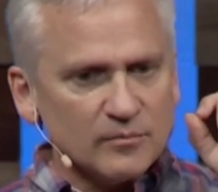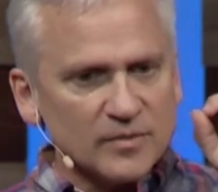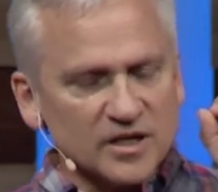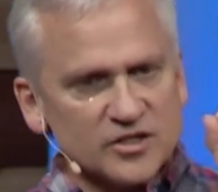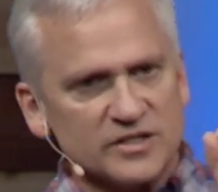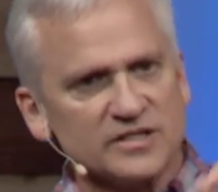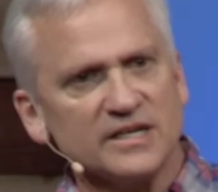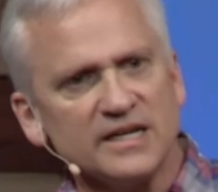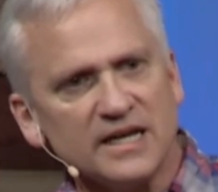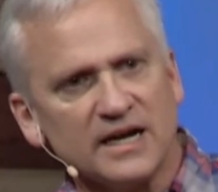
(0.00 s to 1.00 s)
Because you
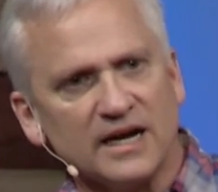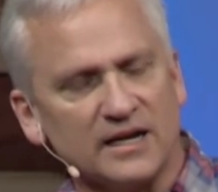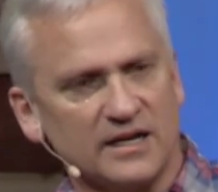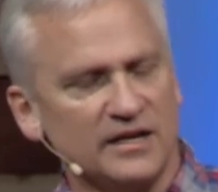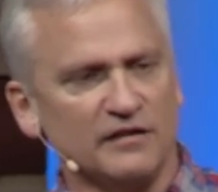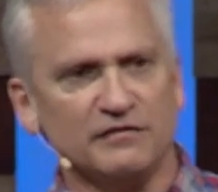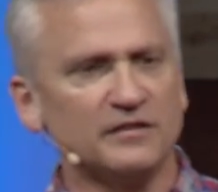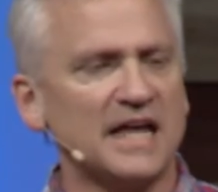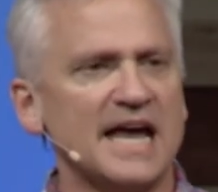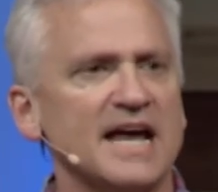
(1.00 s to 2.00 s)
see, in a
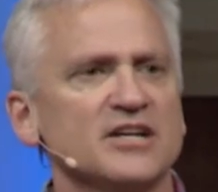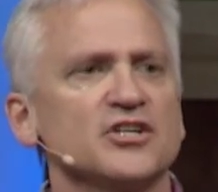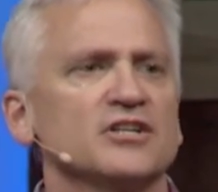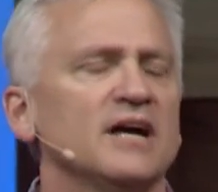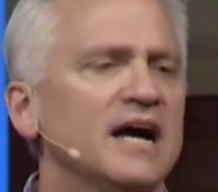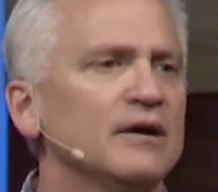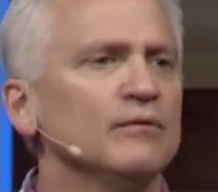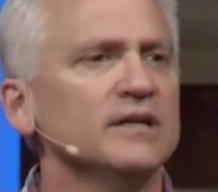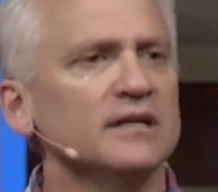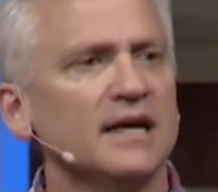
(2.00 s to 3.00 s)
flash, I
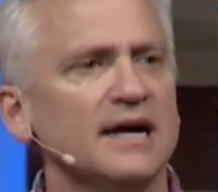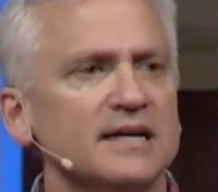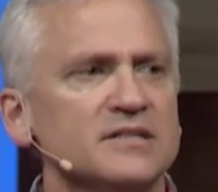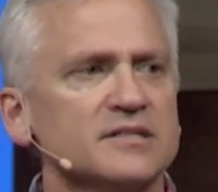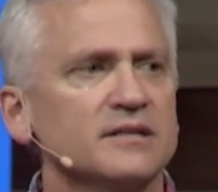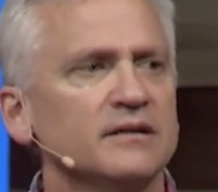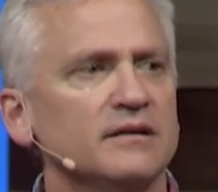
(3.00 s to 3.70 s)
realized